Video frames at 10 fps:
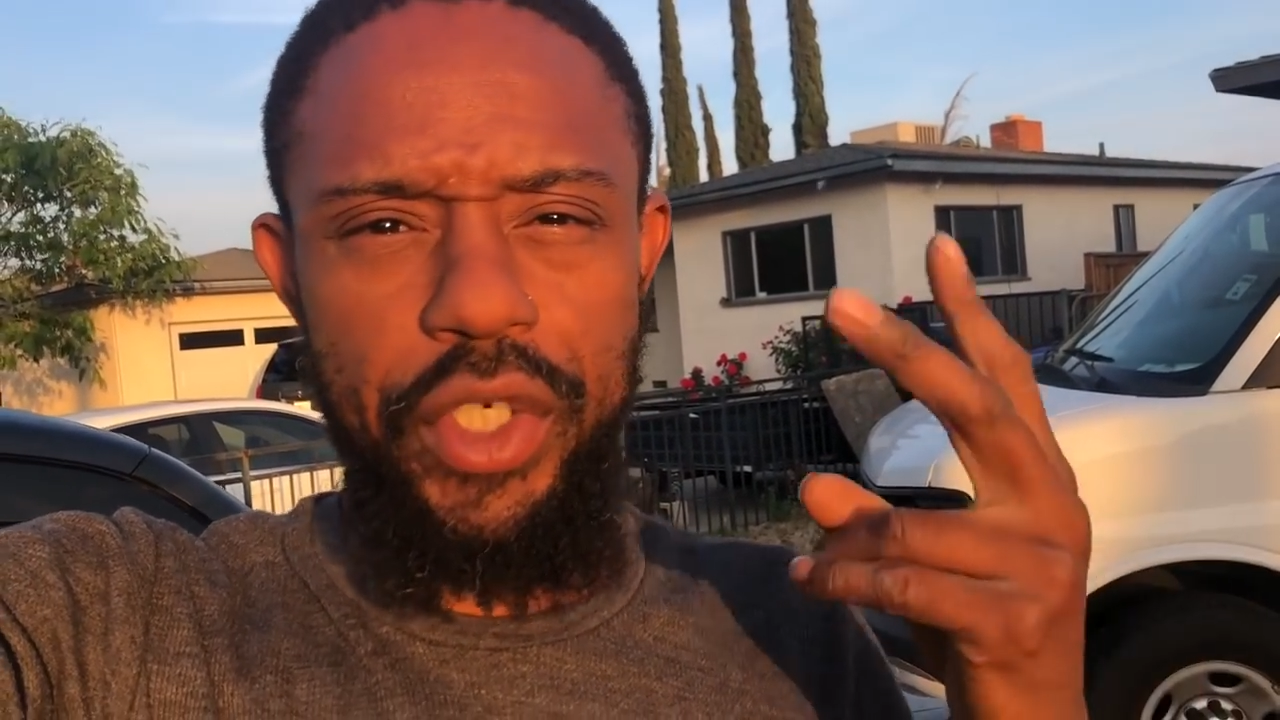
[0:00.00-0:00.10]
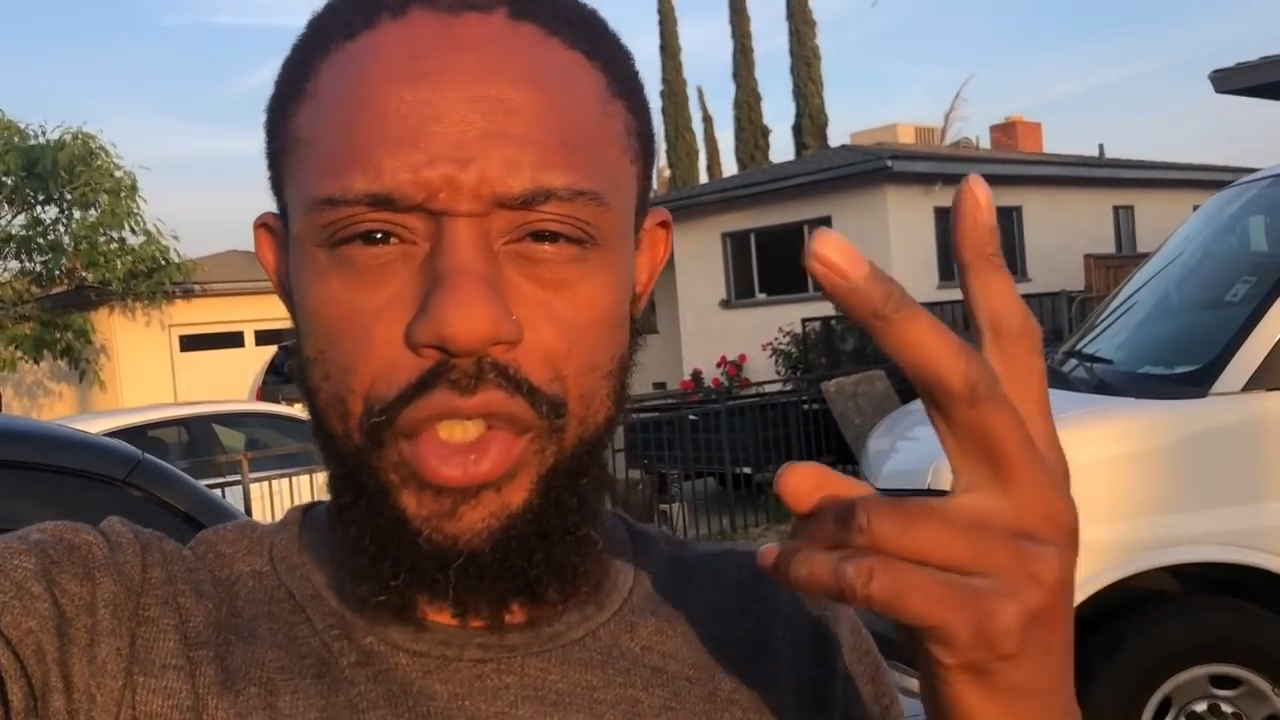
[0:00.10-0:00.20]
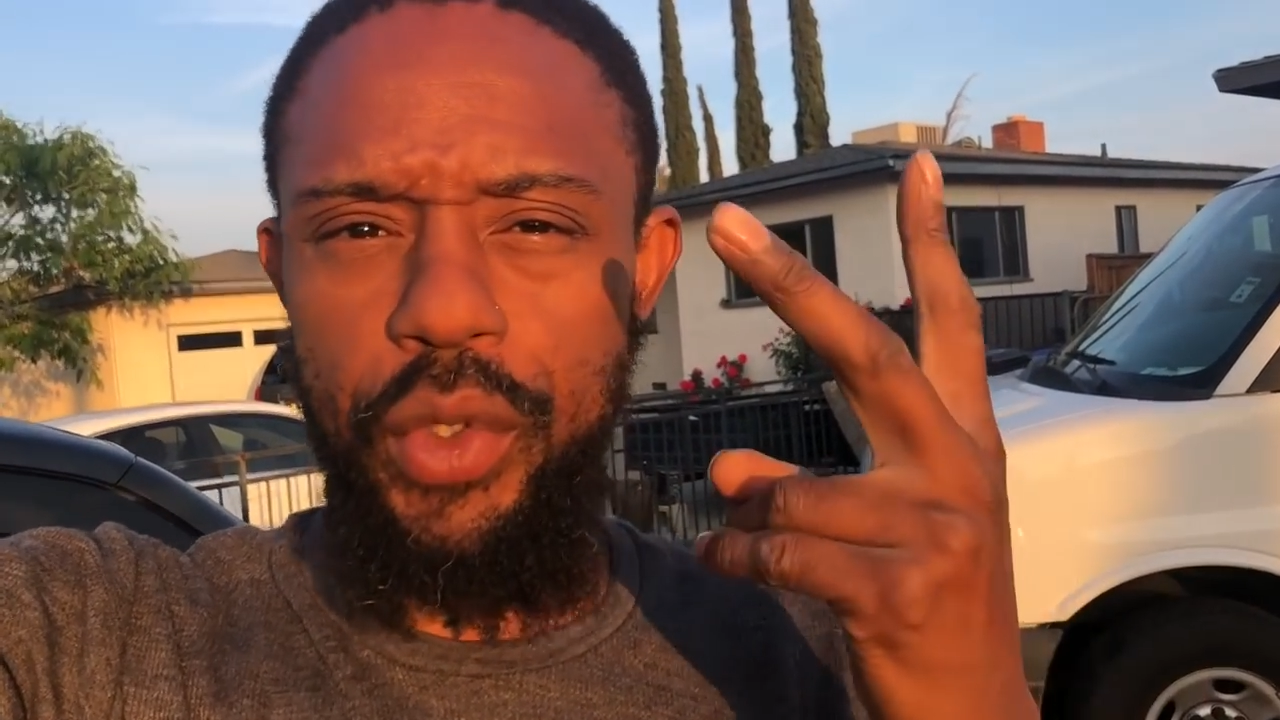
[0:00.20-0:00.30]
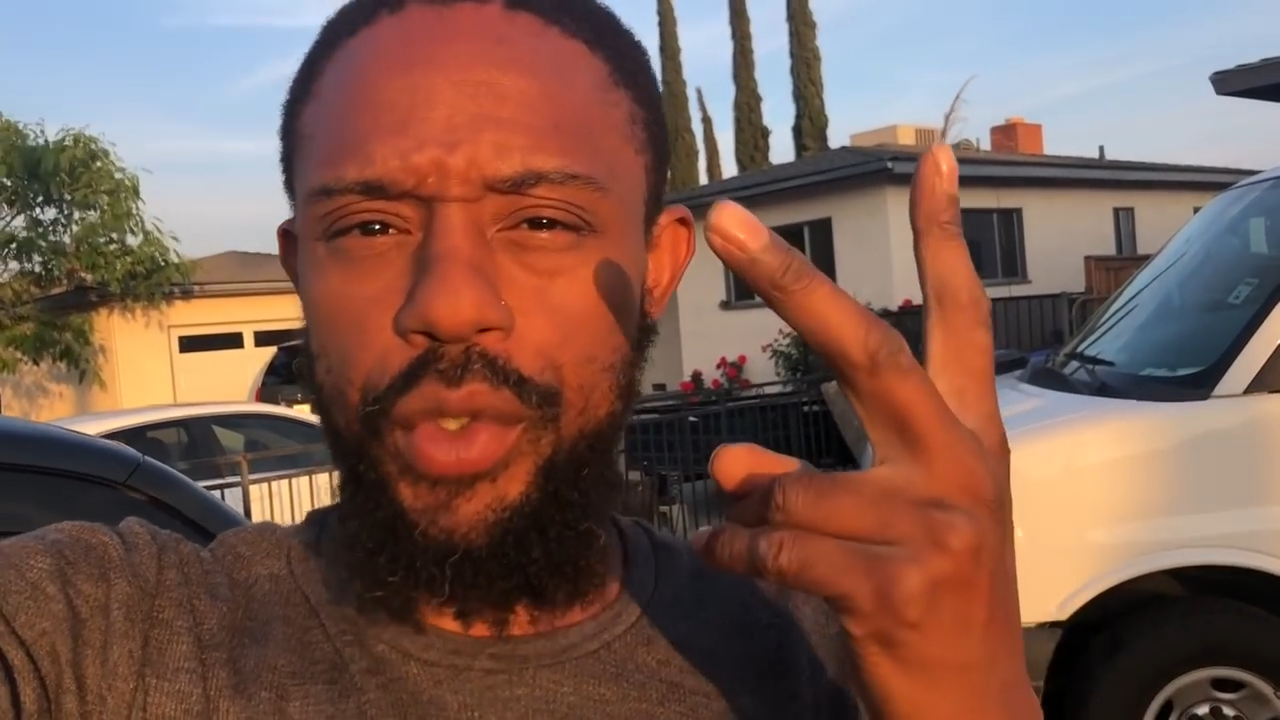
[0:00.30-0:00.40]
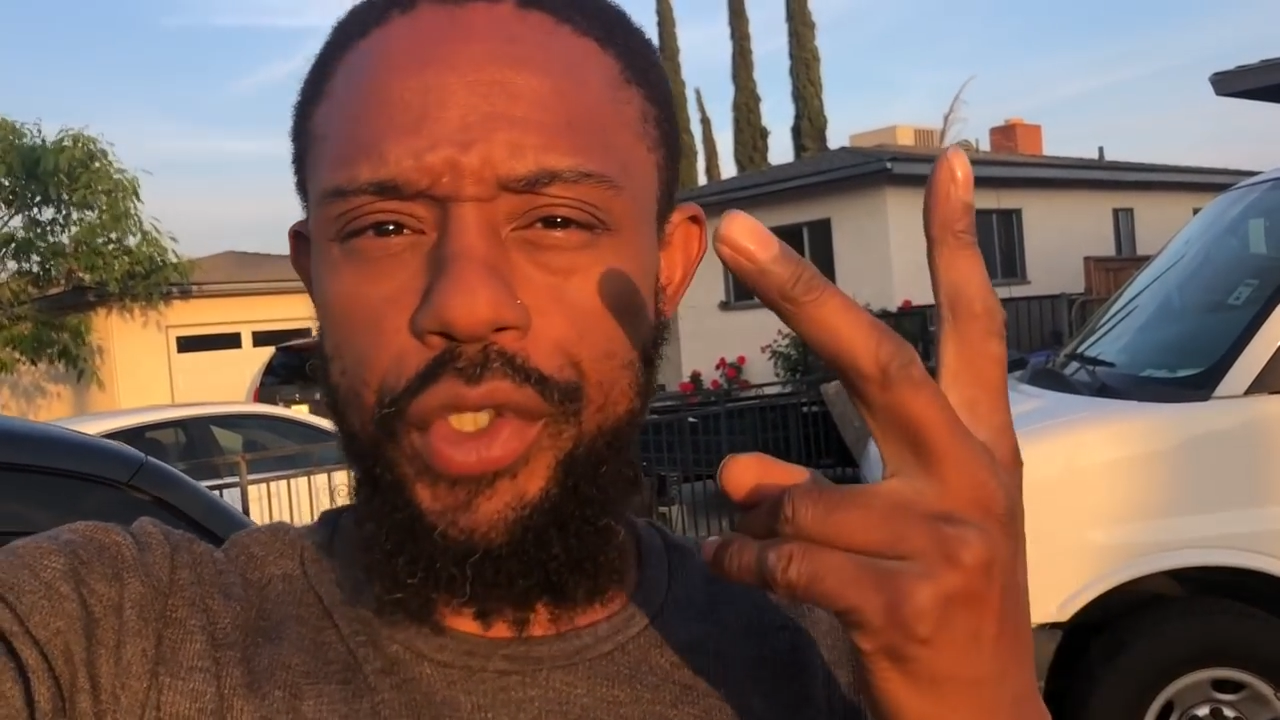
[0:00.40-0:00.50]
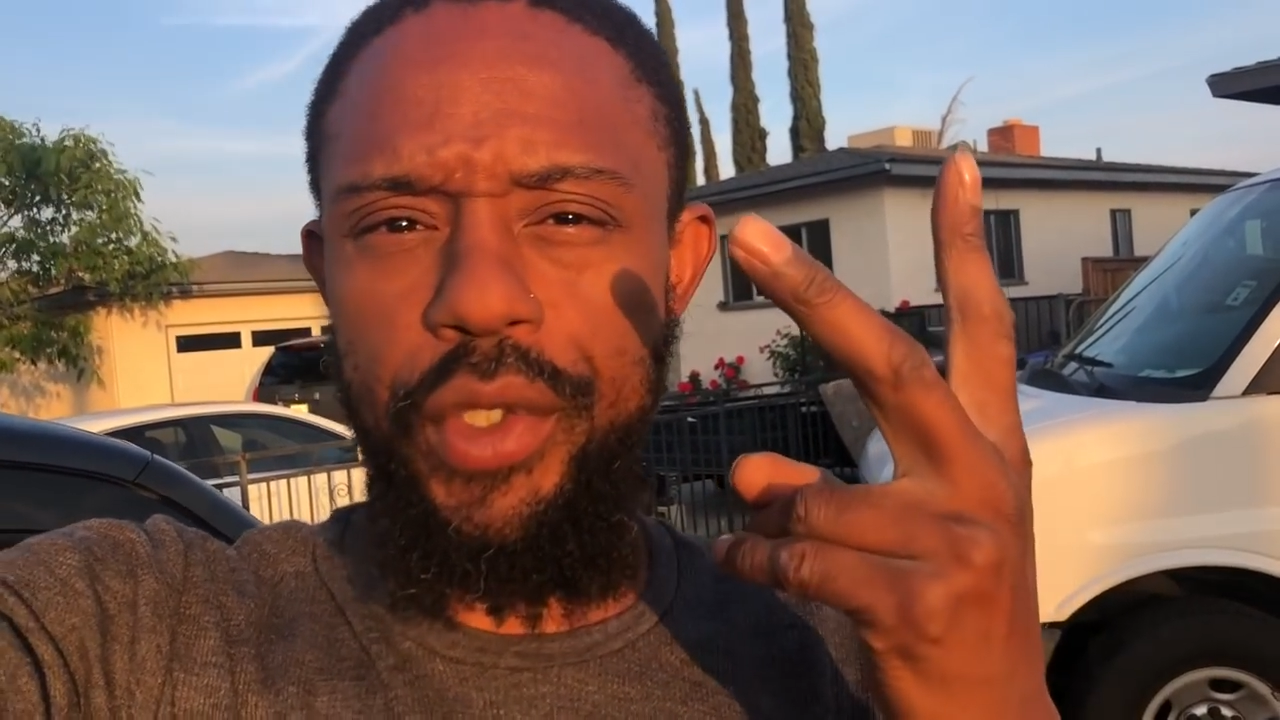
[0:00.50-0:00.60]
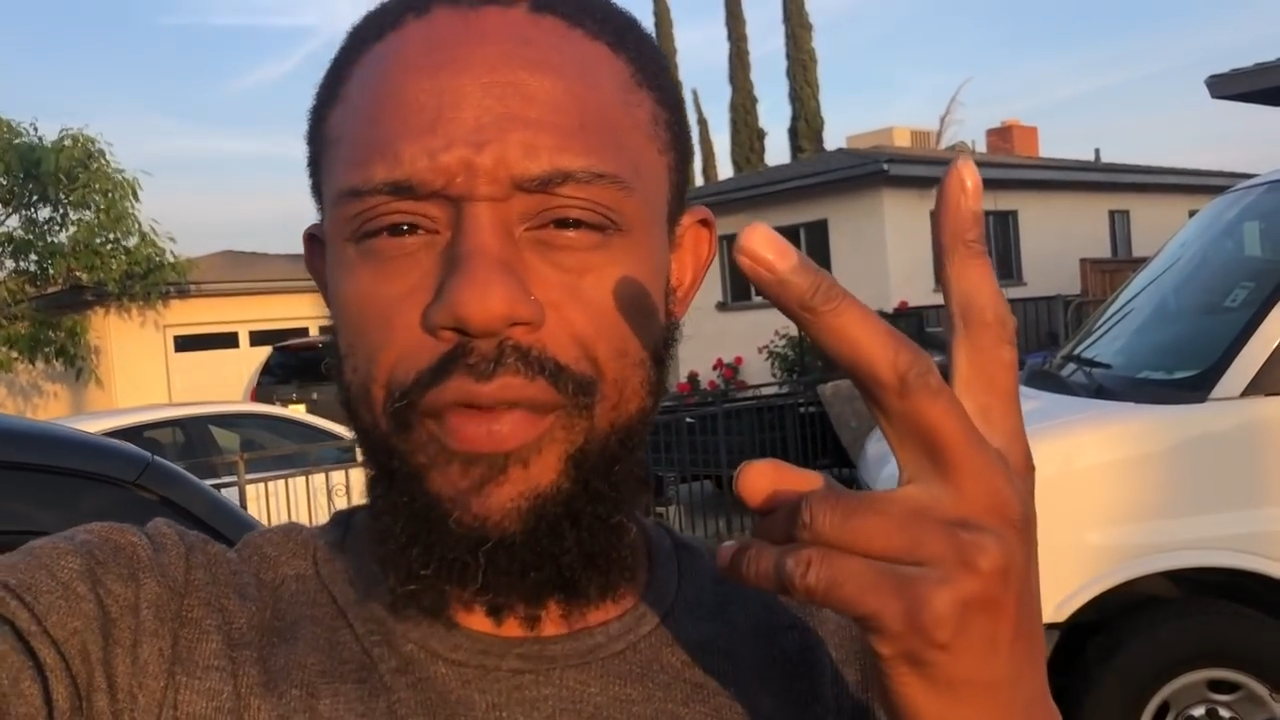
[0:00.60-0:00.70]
we just do two